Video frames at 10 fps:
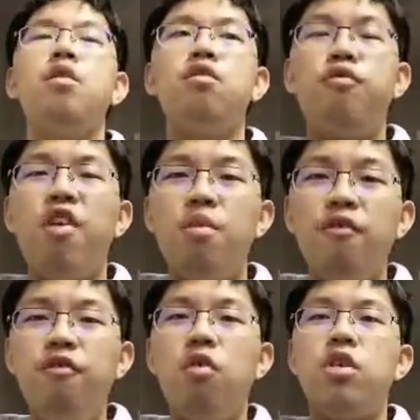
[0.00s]
February
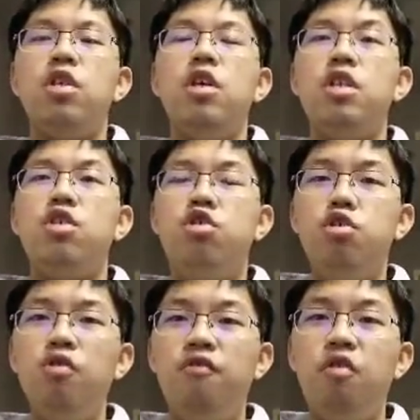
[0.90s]
4th is
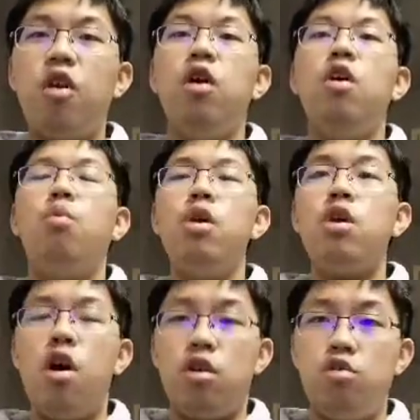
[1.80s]
2-4. We
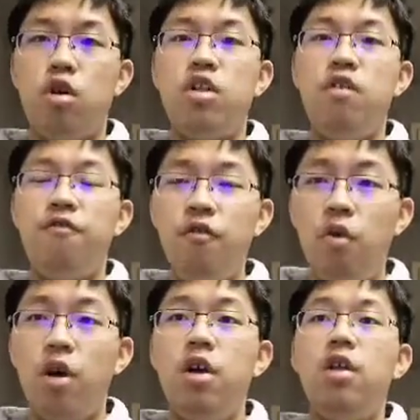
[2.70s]
call
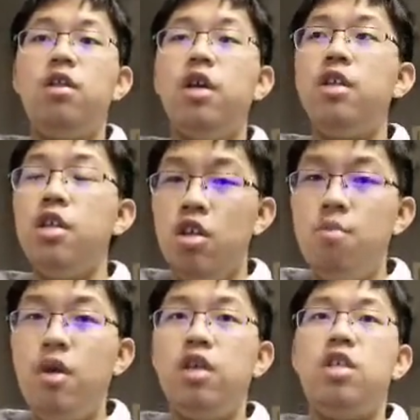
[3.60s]
24. Then
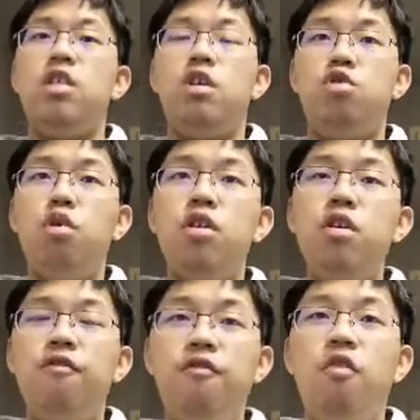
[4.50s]
it means the
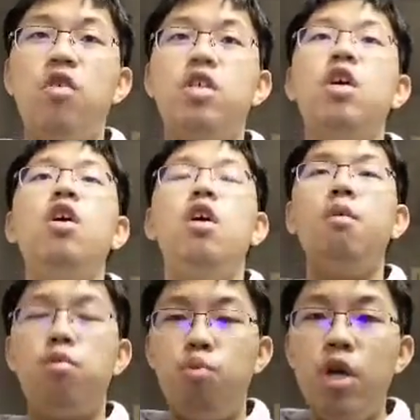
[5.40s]
24th
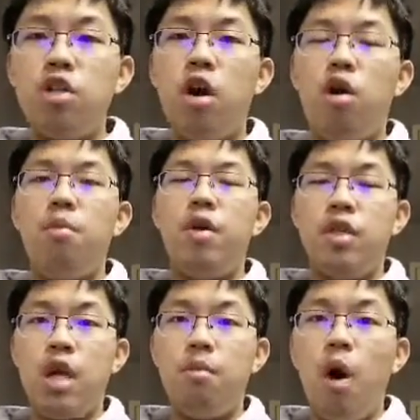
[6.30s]
Winter
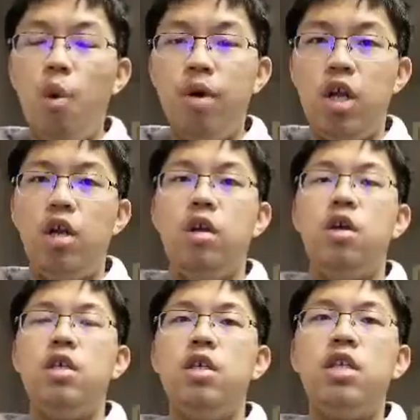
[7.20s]
Olympics game opening.
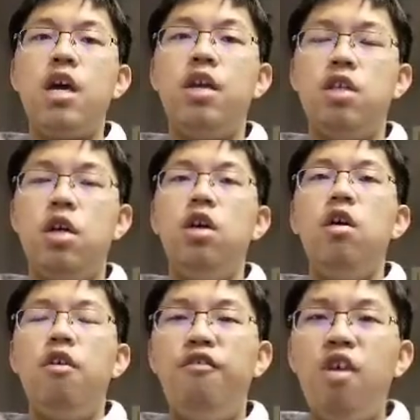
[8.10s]
Second,
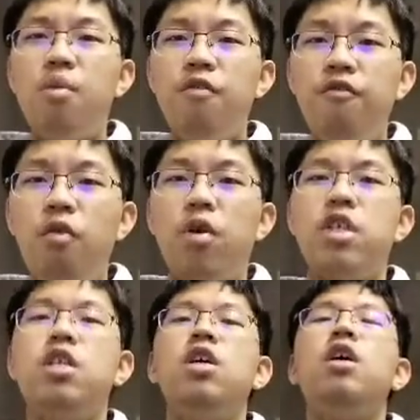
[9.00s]
February
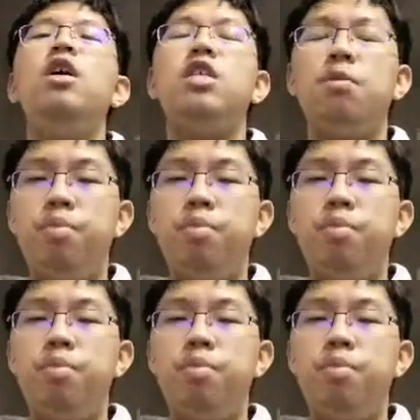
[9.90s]
4th is